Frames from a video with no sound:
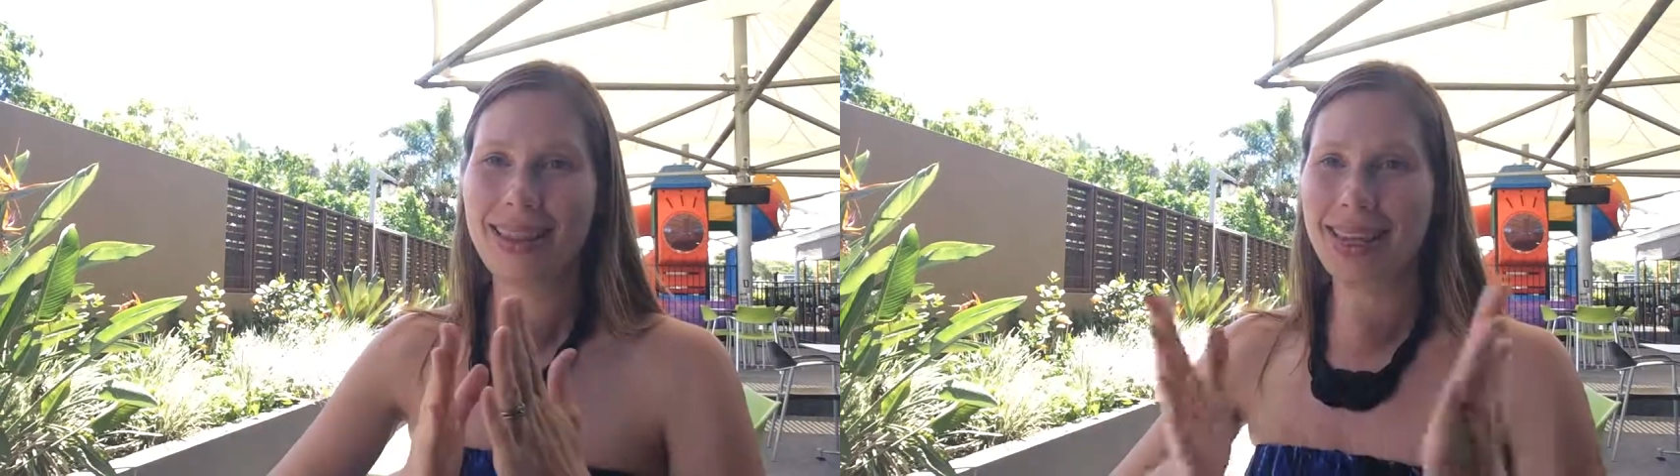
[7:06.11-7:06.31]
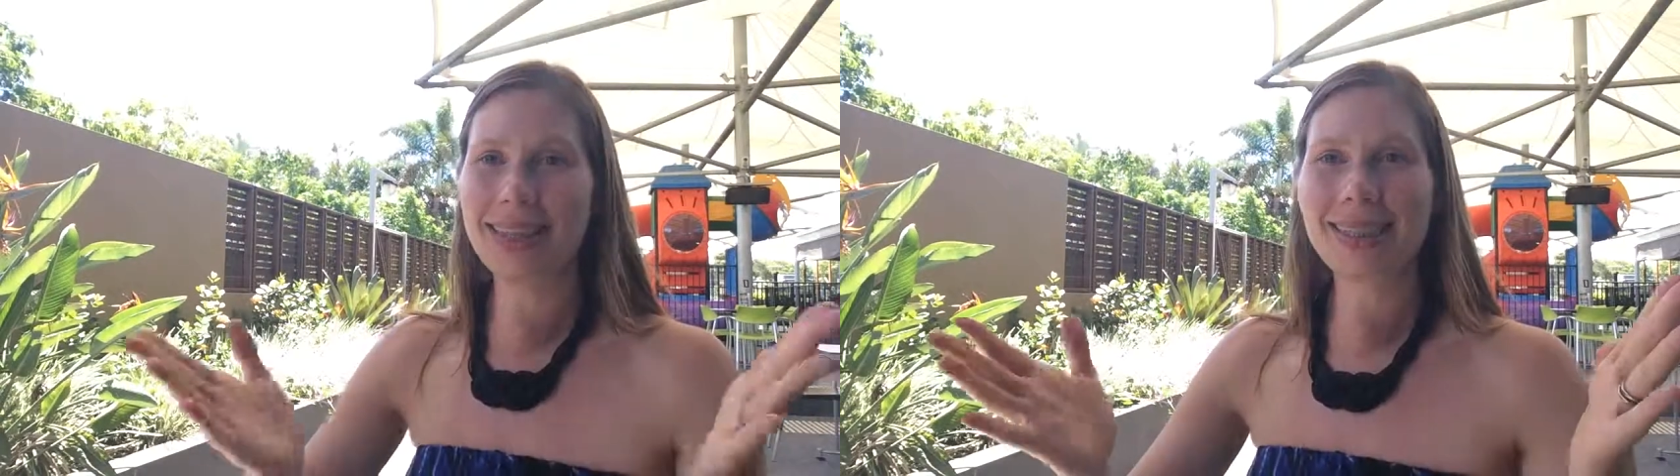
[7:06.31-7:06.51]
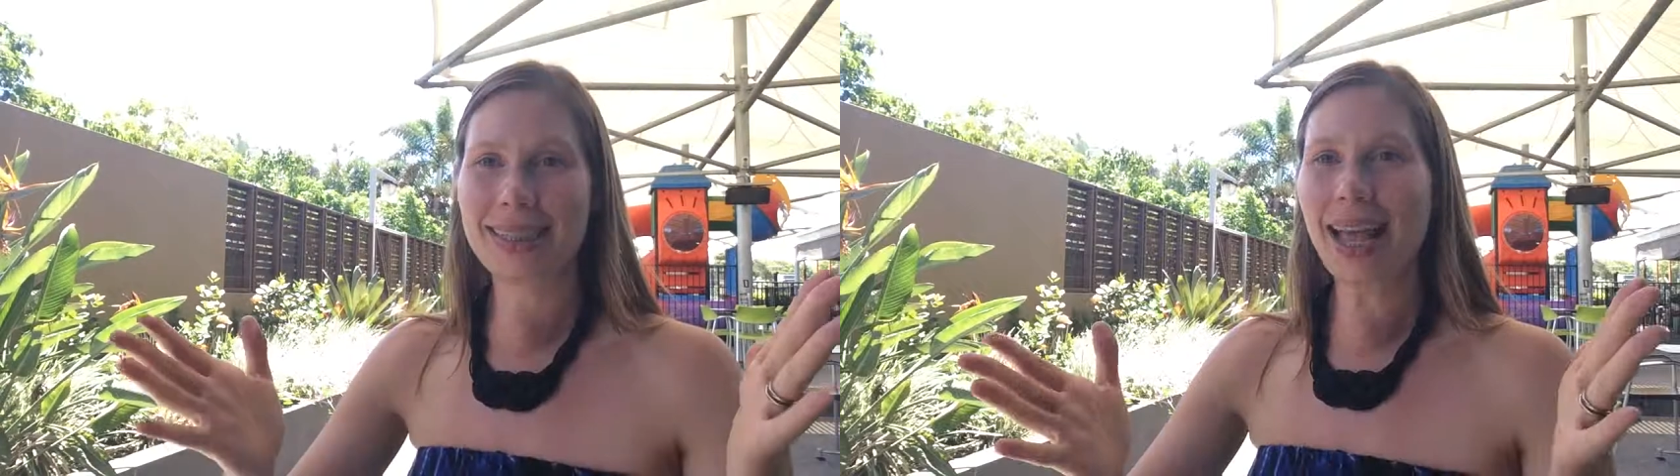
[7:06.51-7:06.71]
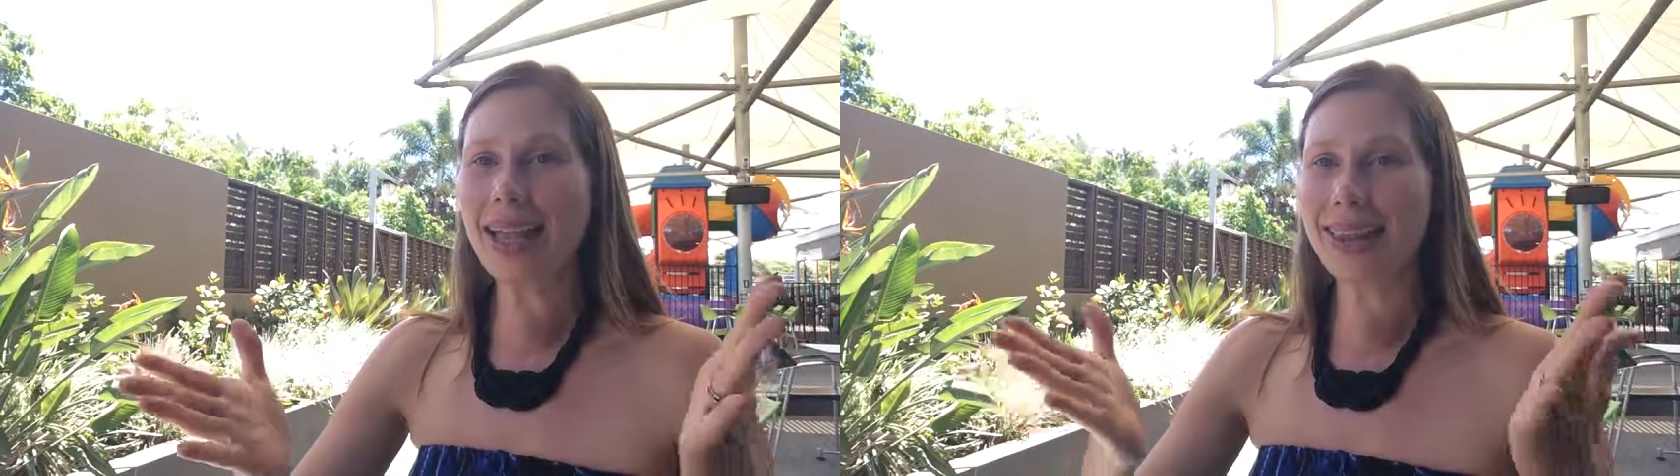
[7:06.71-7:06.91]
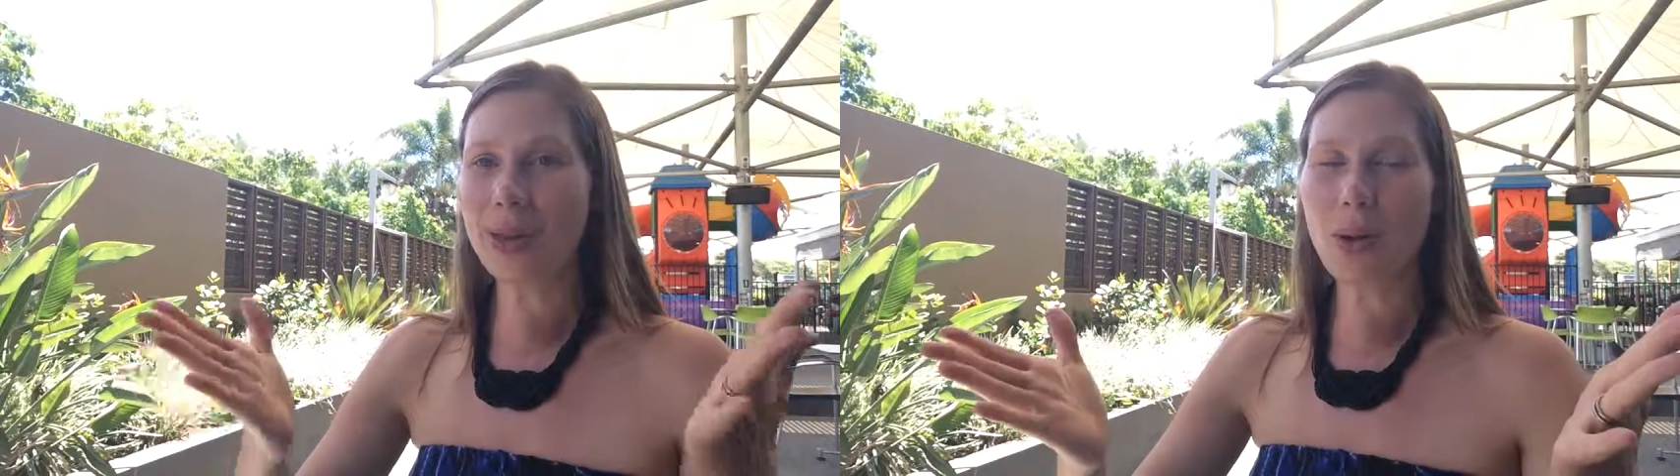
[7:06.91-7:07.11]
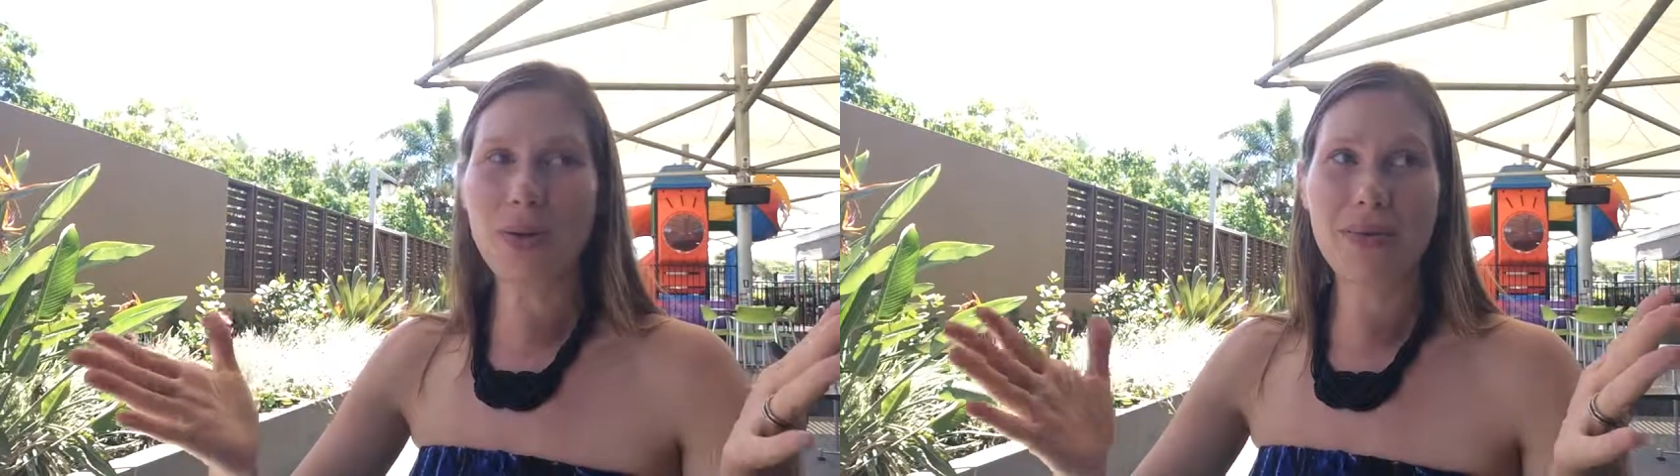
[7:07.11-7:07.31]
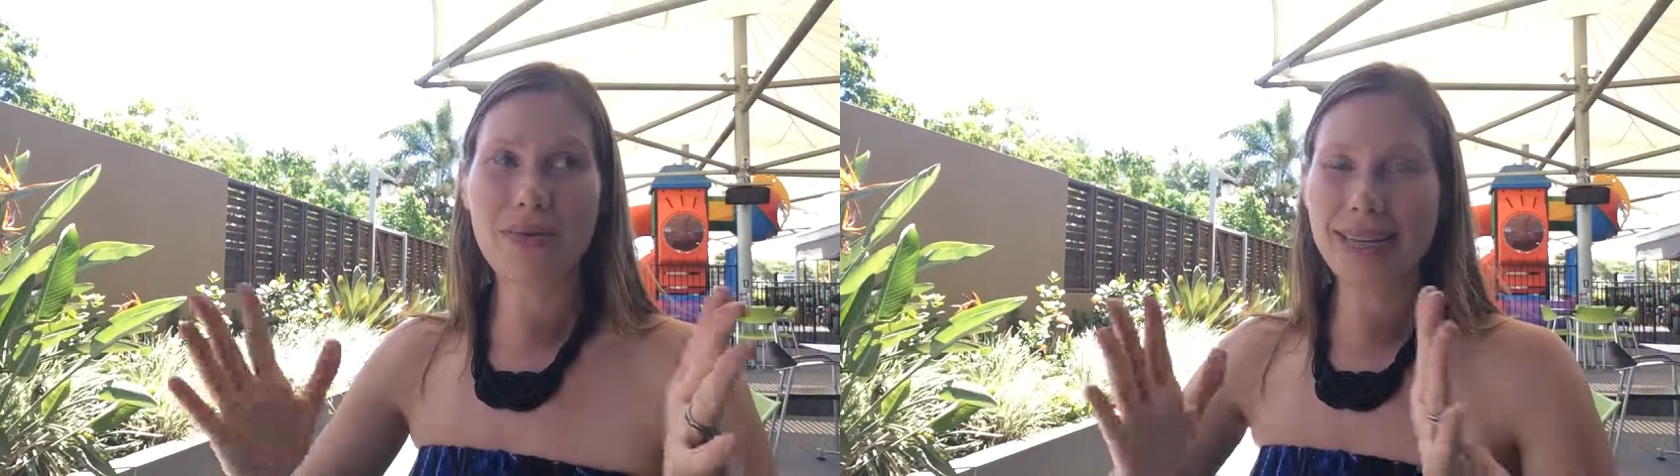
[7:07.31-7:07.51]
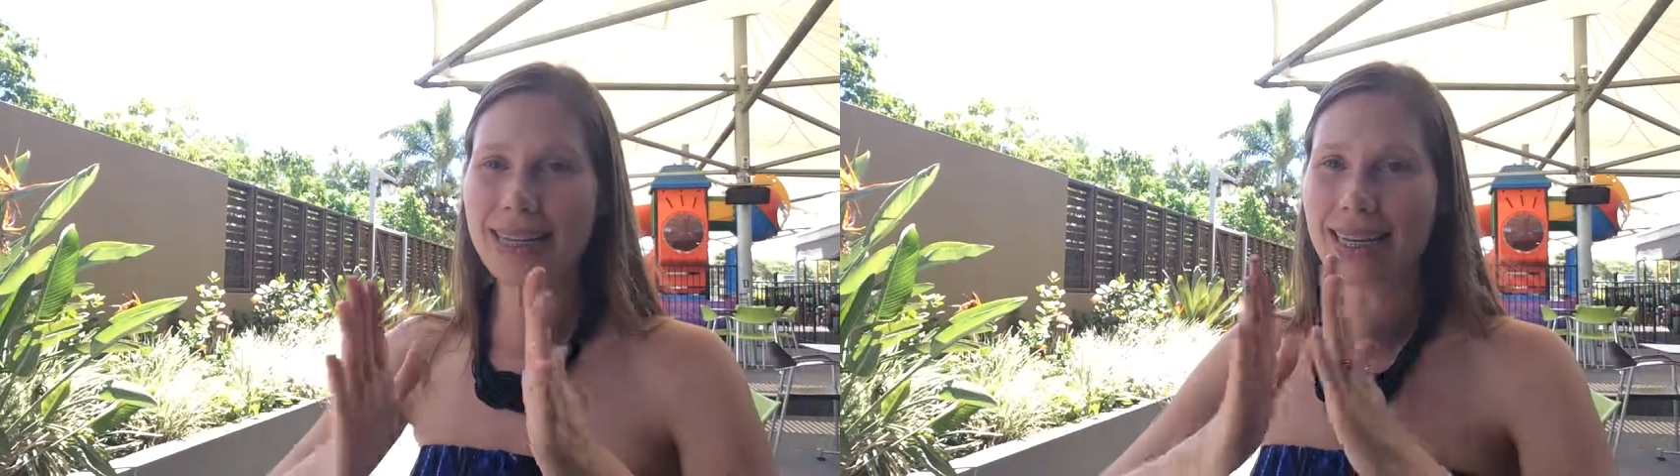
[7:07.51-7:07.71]
That is the law of
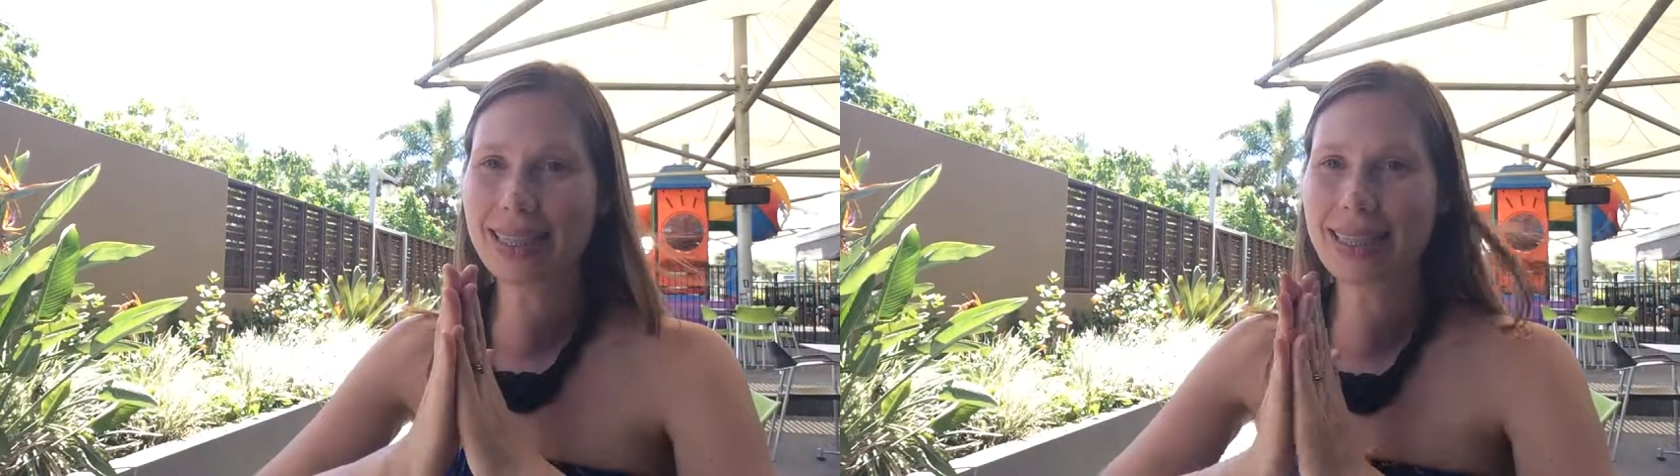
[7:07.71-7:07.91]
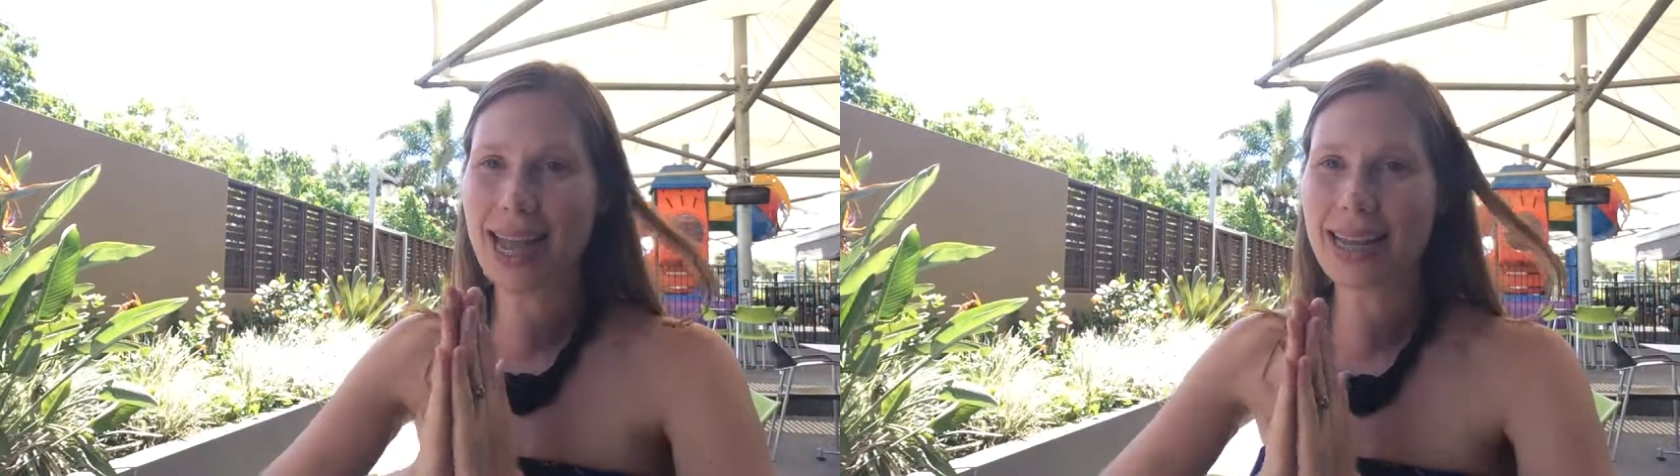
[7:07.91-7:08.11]
physics,